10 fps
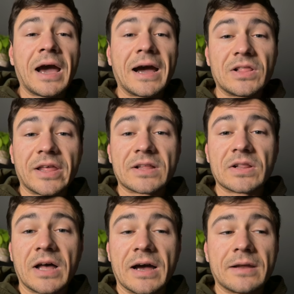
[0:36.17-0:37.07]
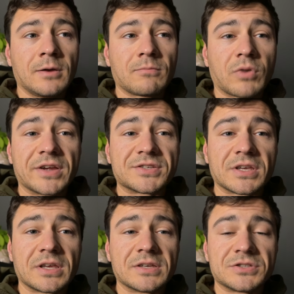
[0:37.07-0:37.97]
I like a lot.
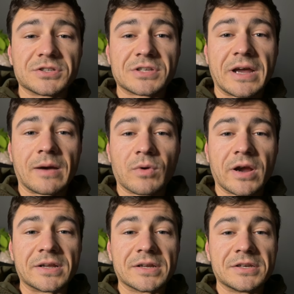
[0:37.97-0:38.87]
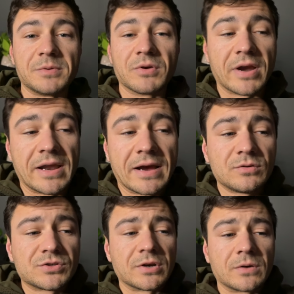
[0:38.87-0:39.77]
Pricing is just not where I need it to be right now,
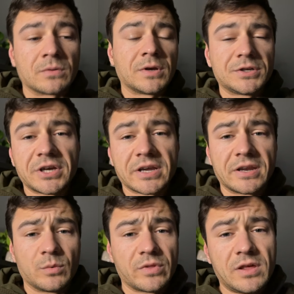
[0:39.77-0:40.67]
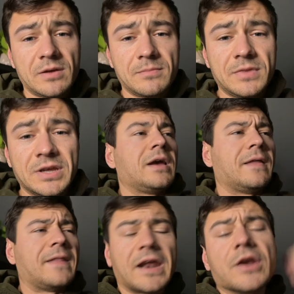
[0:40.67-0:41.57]
so checking in with him.
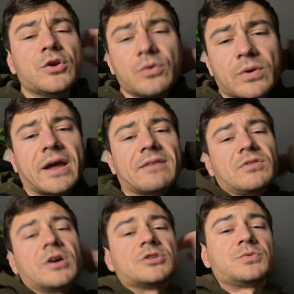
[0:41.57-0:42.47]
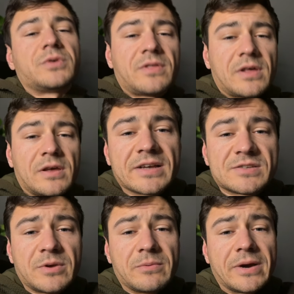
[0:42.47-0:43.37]
And then at noon, I have lunch with a
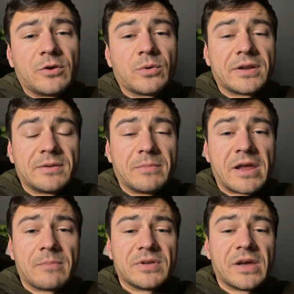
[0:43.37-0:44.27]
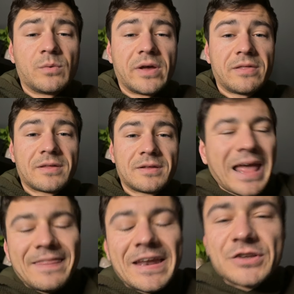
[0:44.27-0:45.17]
classmate of mine who I did my MBA with.
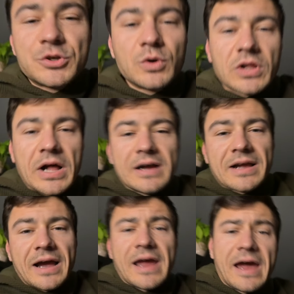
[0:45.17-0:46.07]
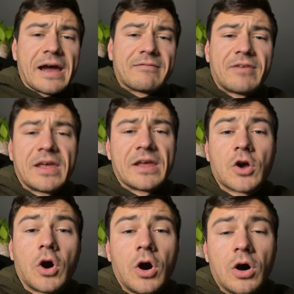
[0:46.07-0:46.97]
And then at 2 o'clock, I have a
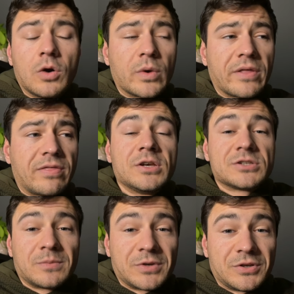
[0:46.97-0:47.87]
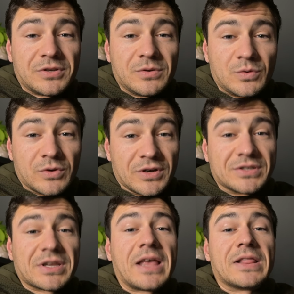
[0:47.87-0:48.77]
call with somebody who
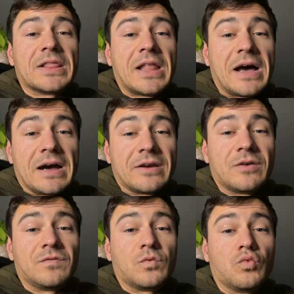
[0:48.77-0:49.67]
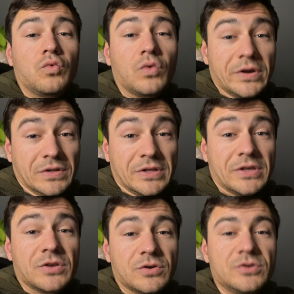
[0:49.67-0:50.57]
does a lot of
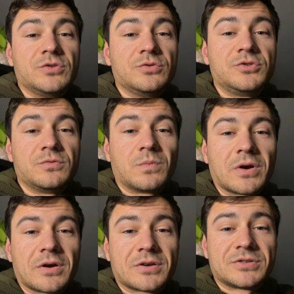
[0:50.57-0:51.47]
really good YouTube work.